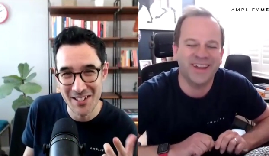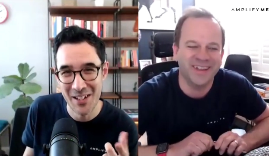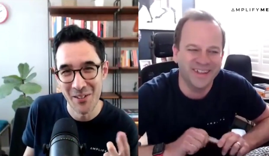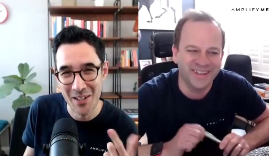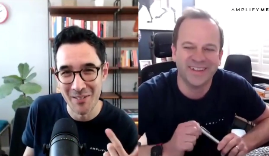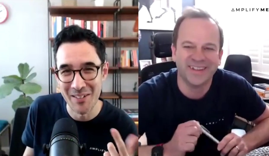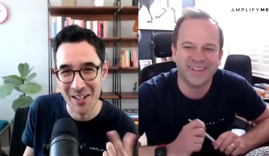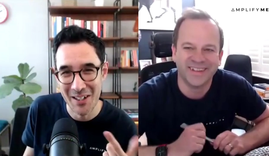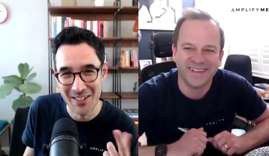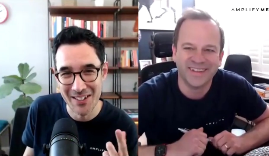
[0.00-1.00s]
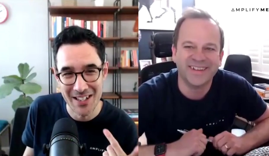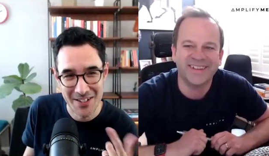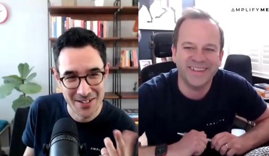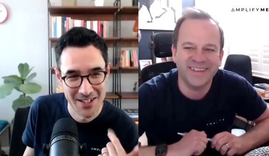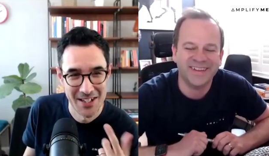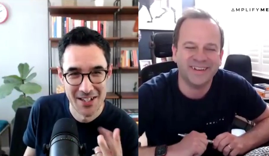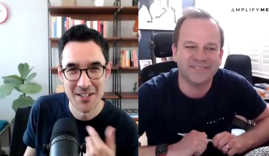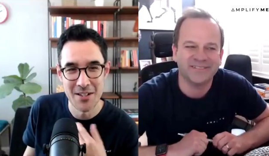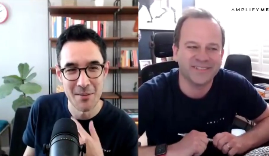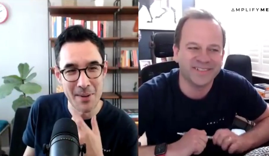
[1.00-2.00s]
Speaker 1: tell where I'm going with this.
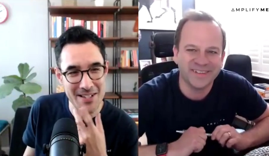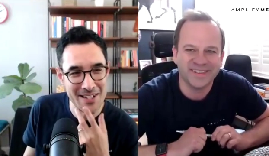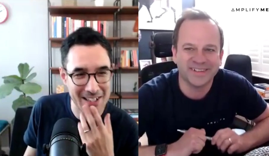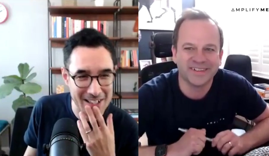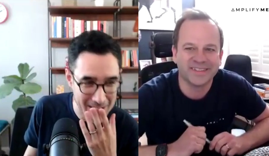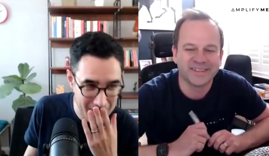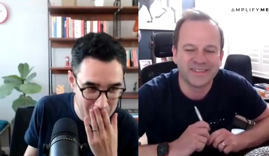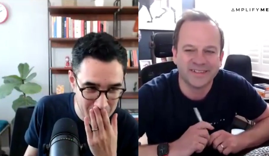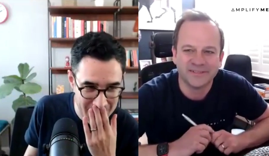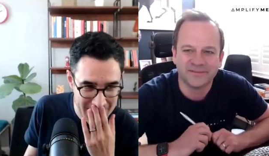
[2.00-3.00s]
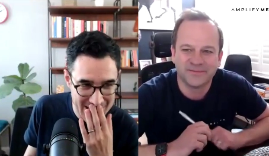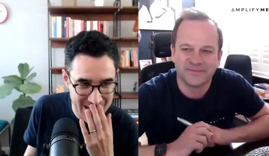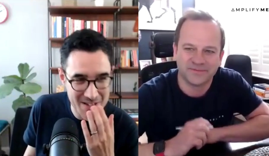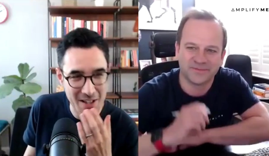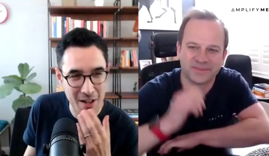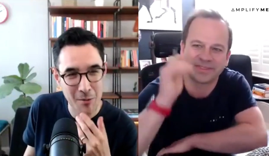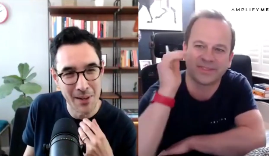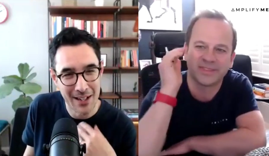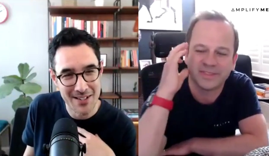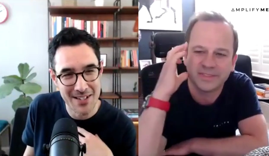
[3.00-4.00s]
Yep. So basically, the sources close to
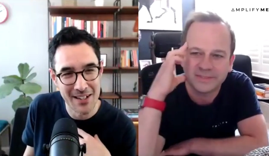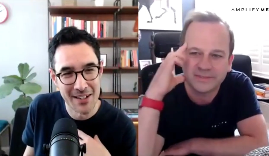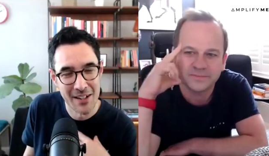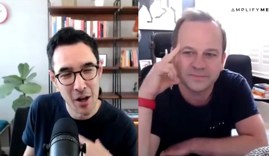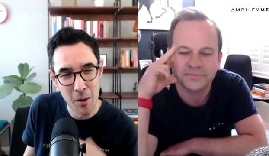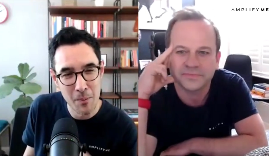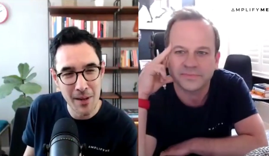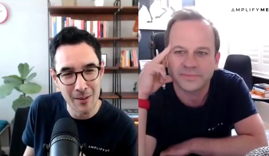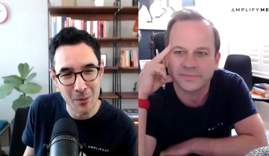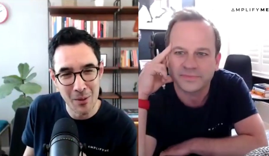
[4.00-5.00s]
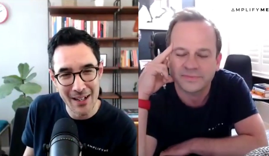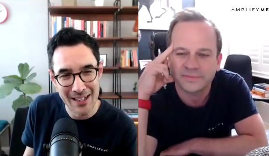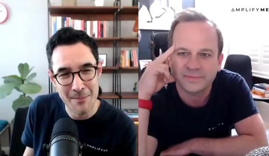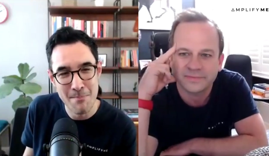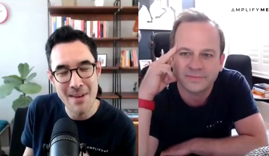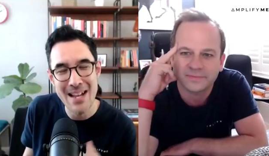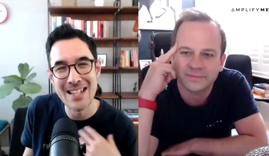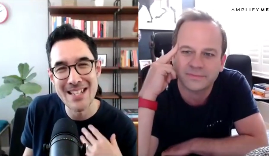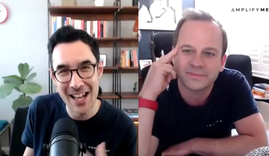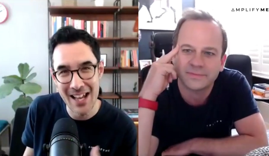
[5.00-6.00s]
OPEC said OPEC will likely
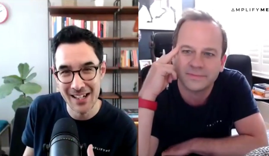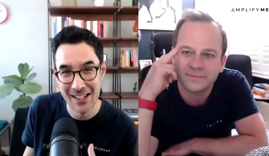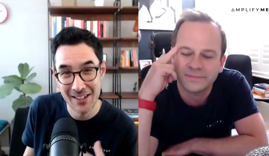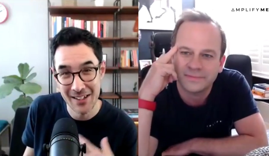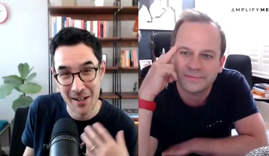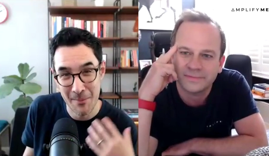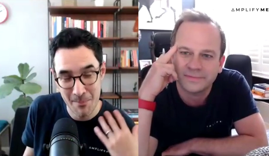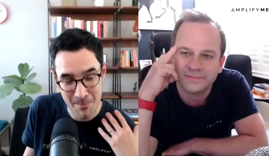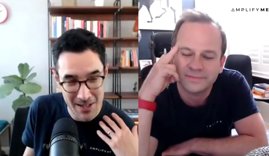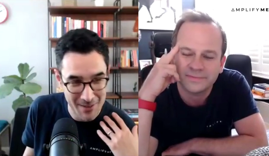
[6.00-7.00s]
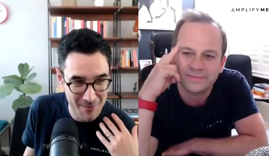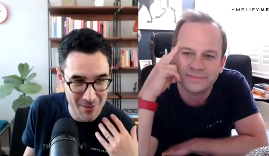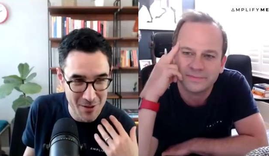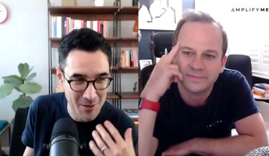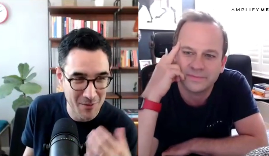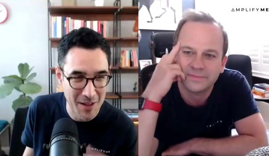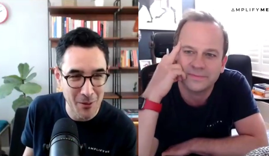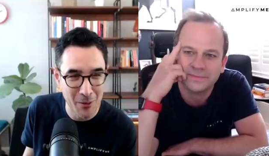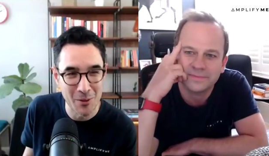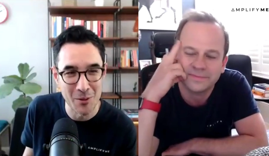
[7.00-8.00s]
maintain an upbeat view of
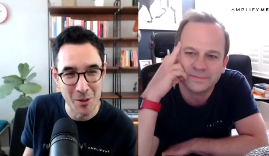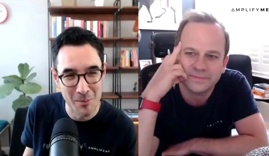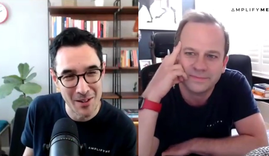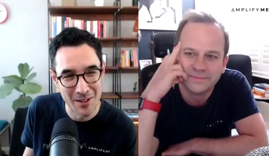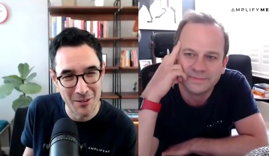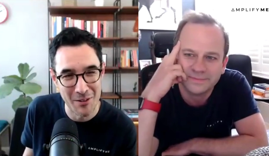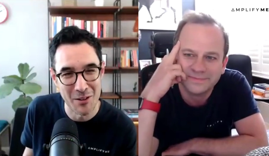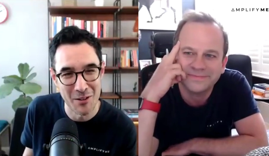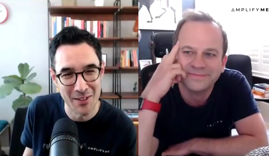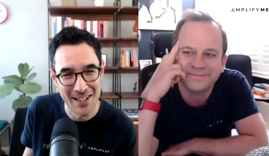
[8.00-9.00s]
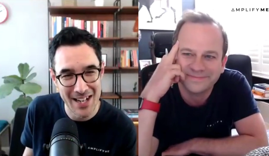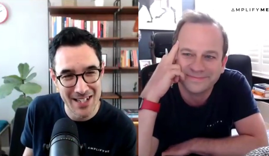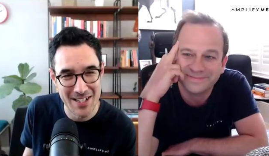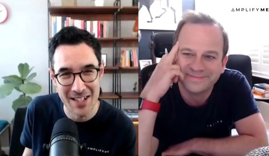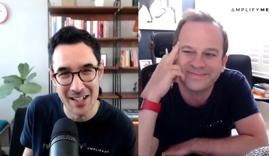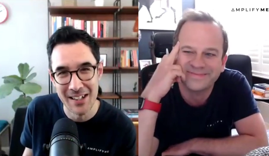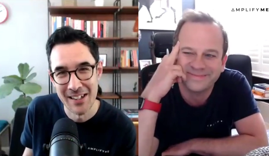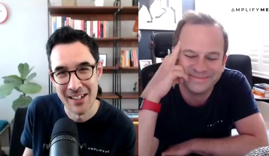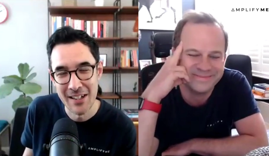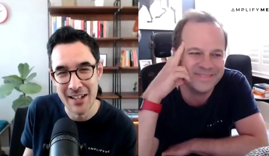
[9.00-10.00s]
their oil demand growth for next year.
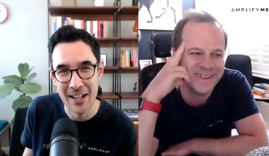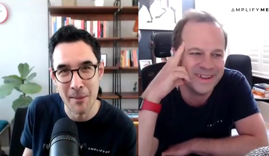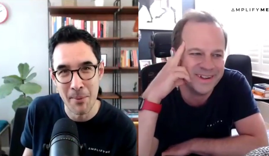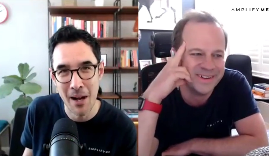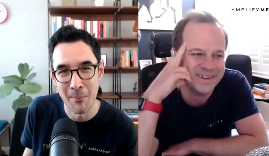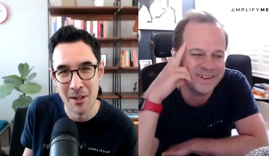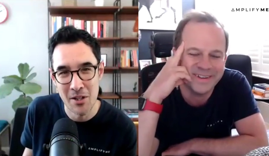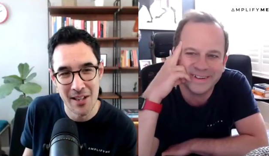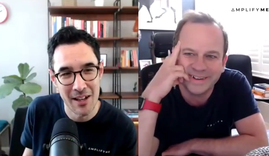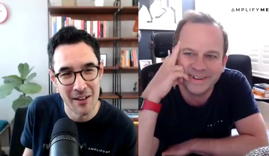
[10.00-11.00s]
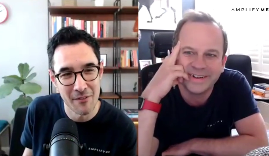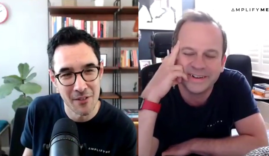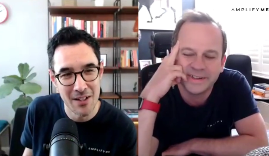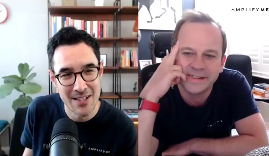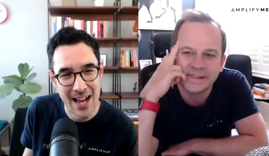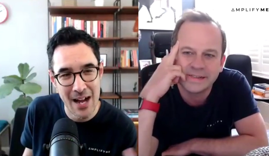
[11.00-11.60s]
They're yeah. going to publish their first